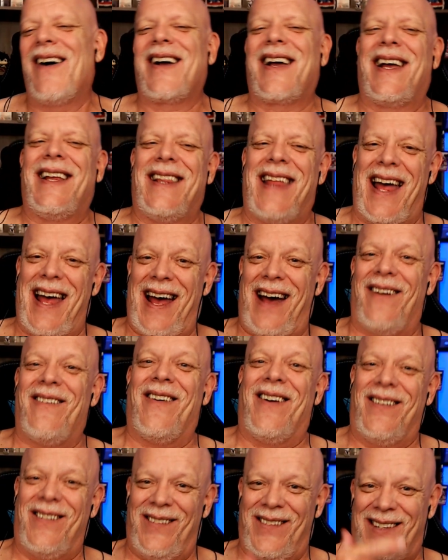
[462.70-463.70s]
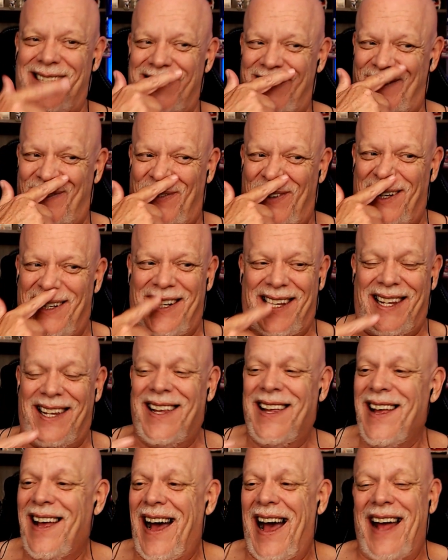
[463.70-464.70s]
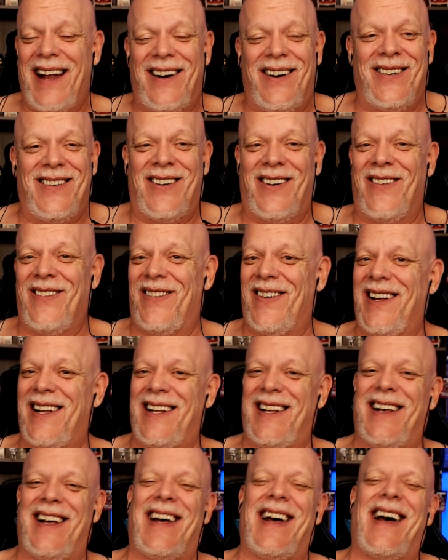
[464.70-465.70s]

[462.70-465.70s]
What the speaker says: Okay, that one was funny. I don't know what...